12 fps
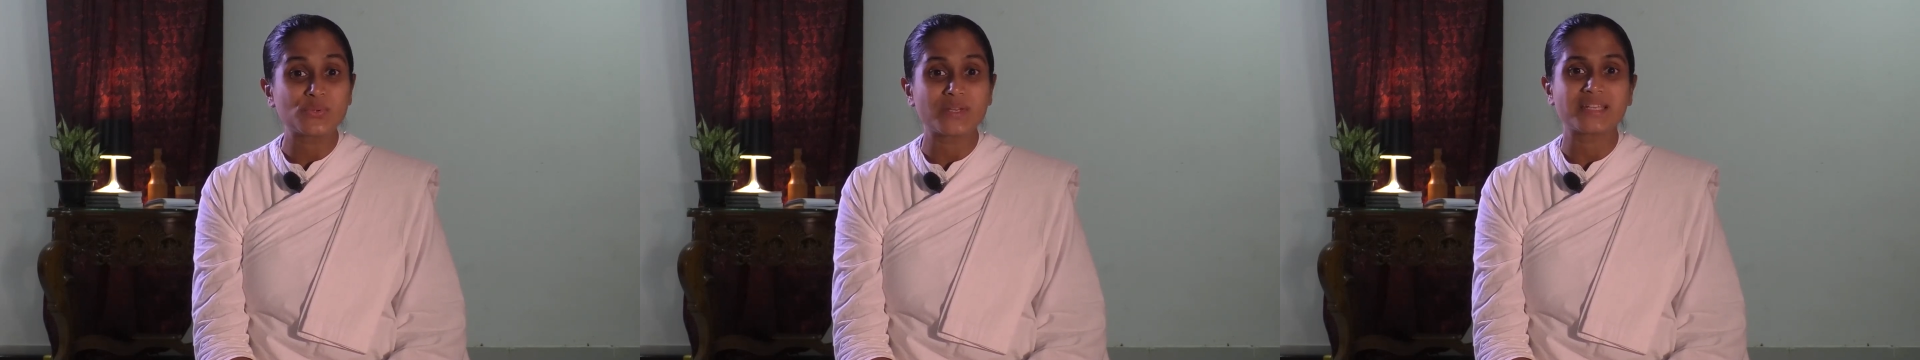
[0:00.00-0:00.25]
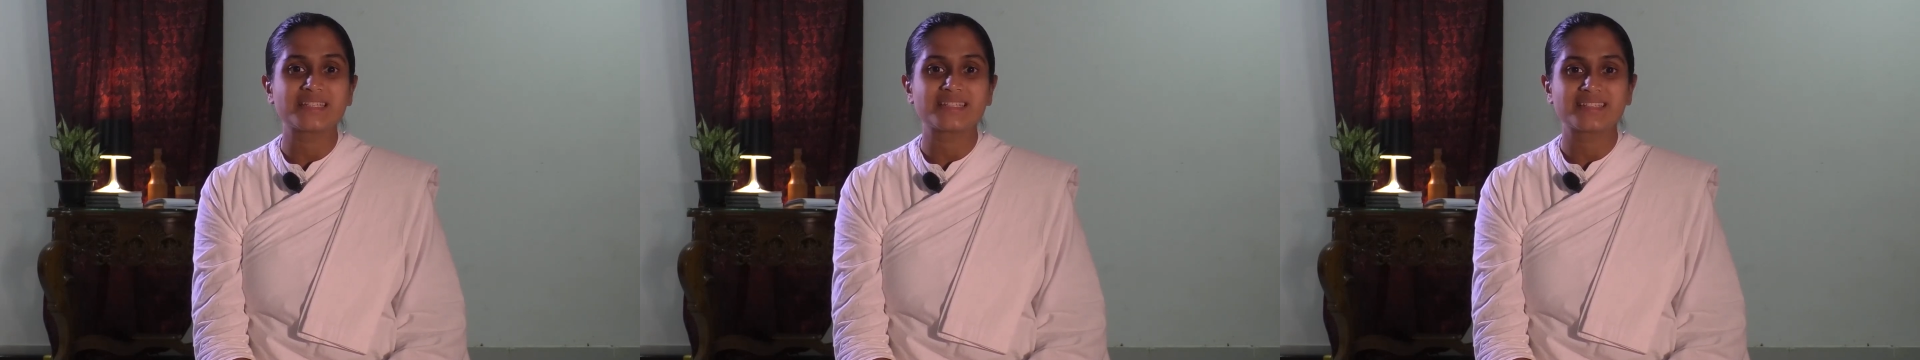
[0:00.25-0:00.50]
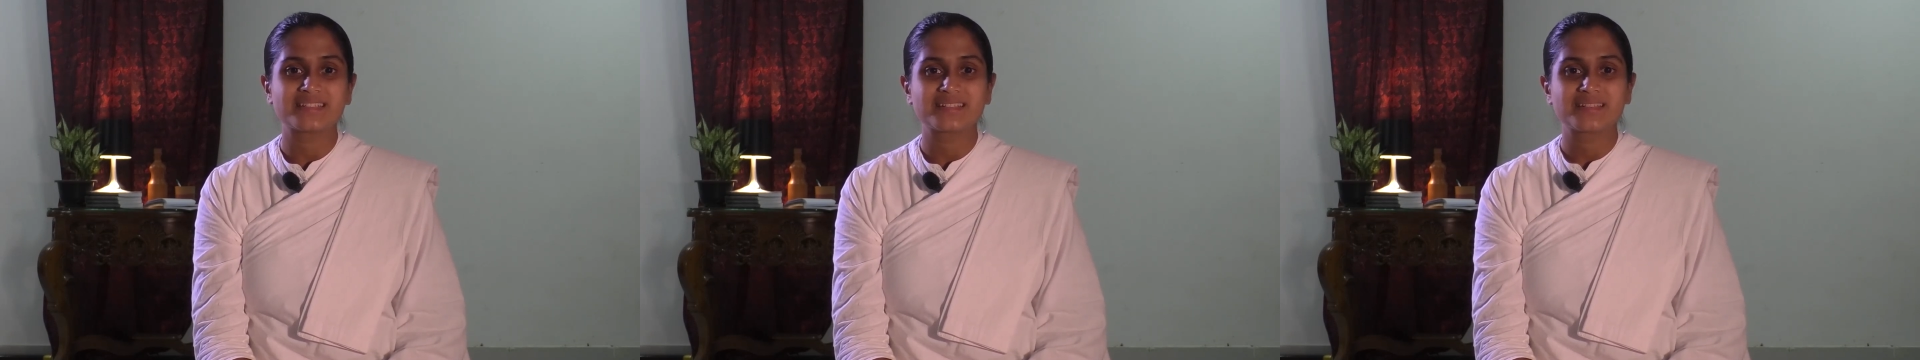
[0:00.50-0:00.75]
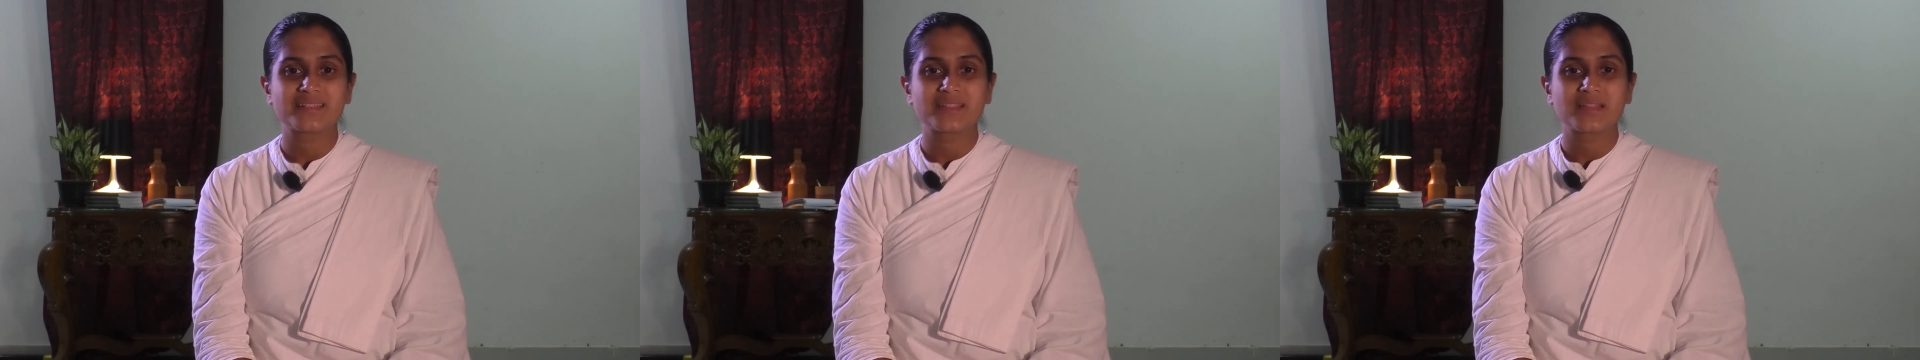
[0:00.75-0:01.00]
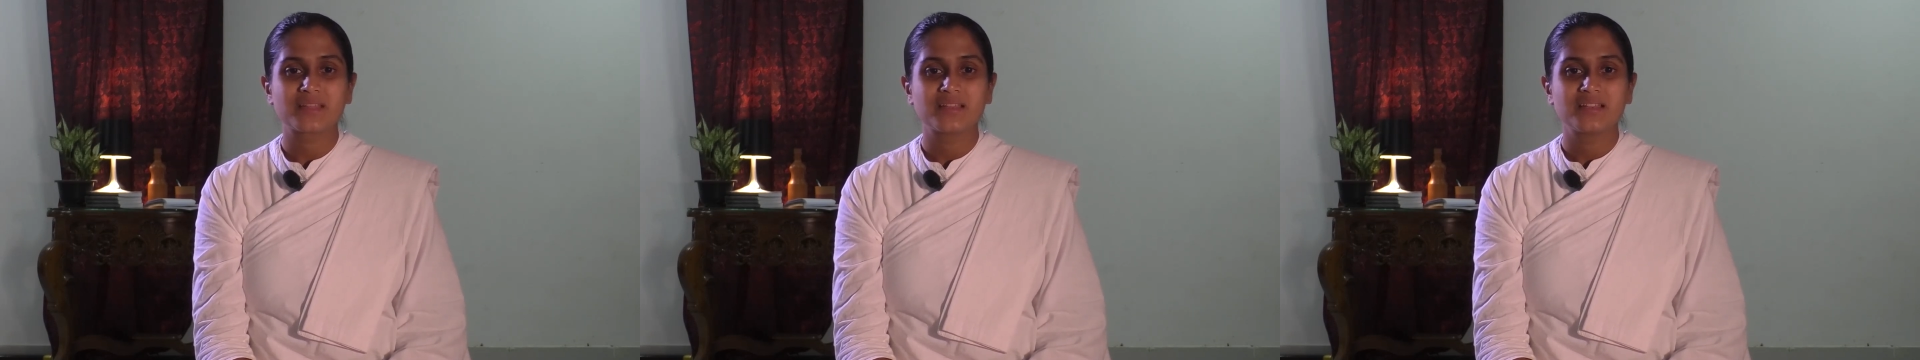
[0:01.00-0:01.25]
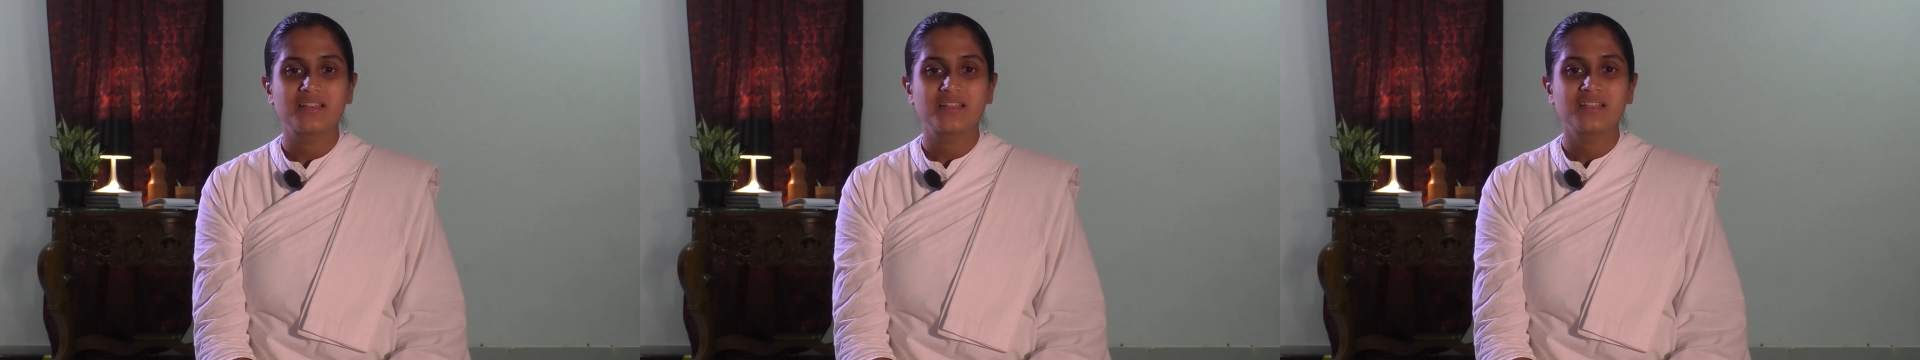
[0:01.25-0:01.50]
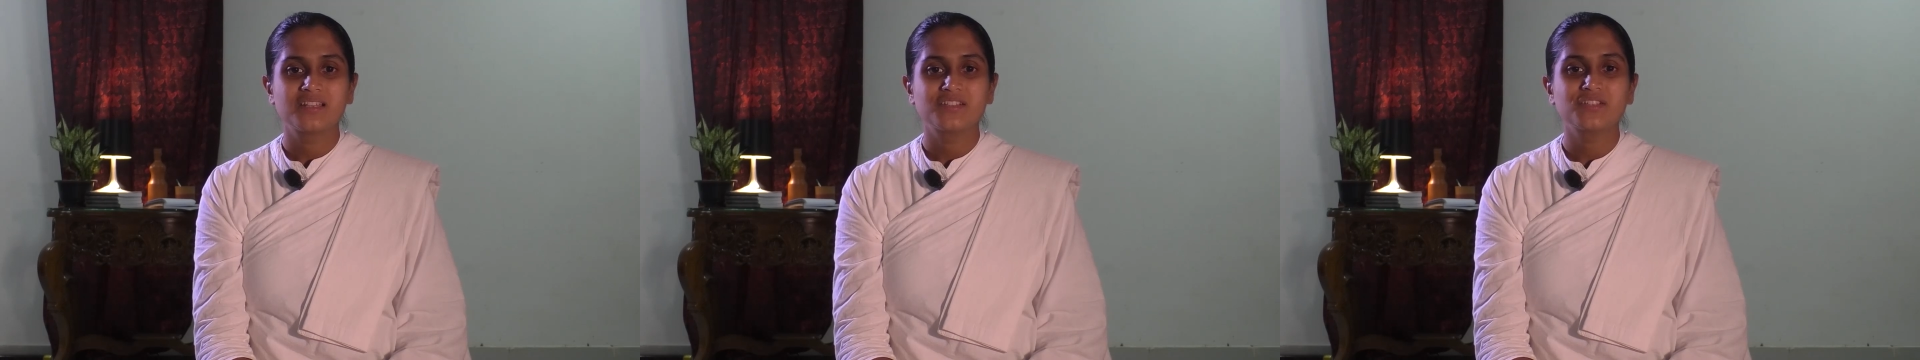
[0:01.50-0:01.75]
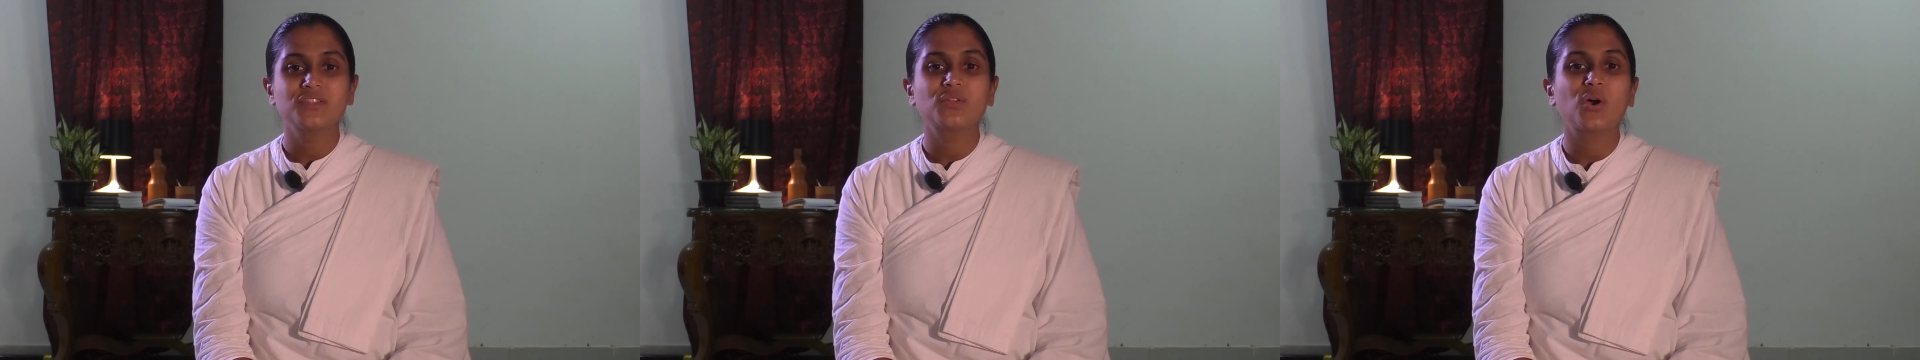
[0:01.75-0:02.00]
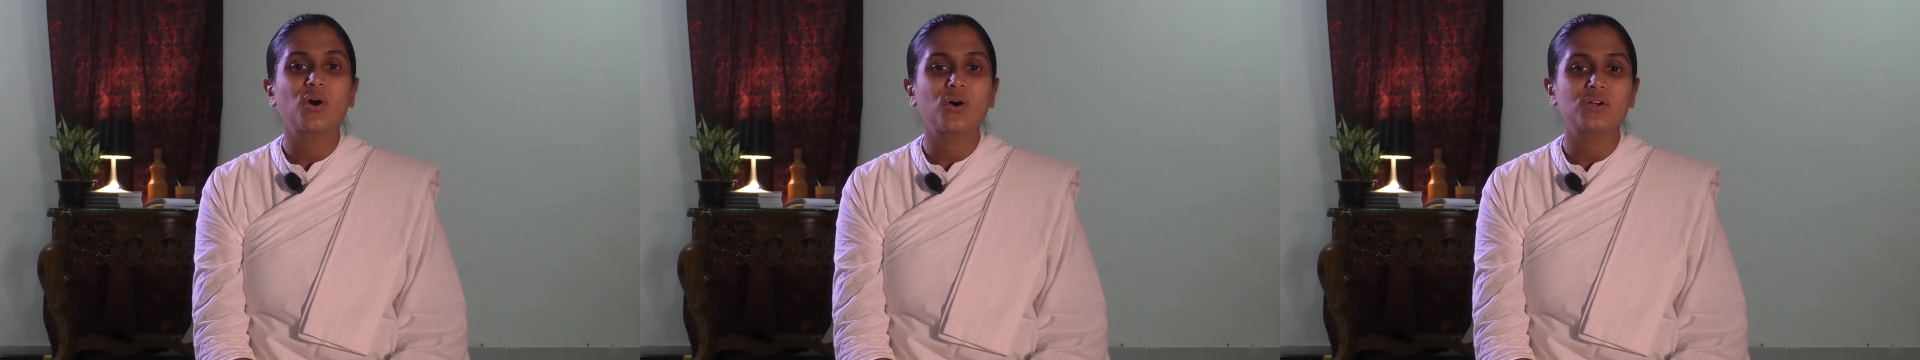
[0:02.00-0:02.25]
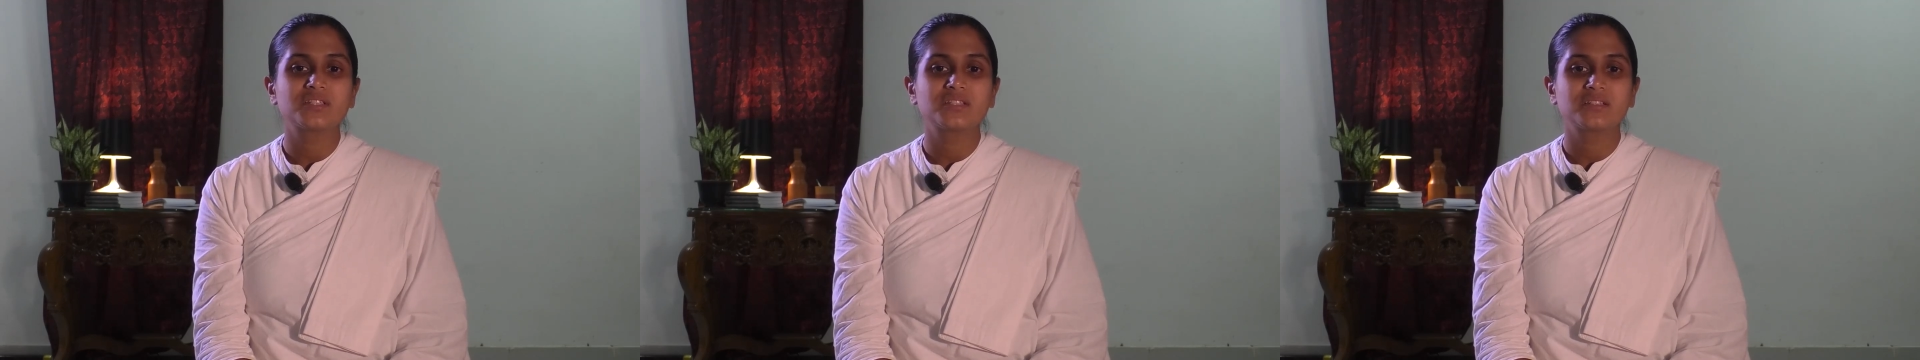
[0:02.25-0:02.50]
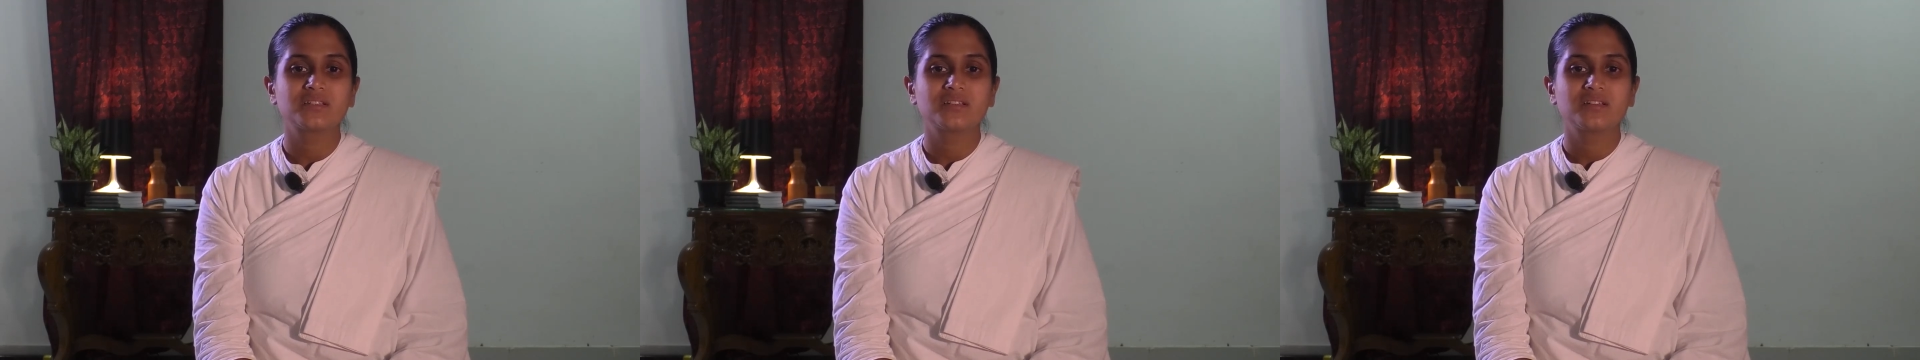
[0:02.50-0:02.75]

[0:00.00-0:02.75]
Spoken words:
it. She thought,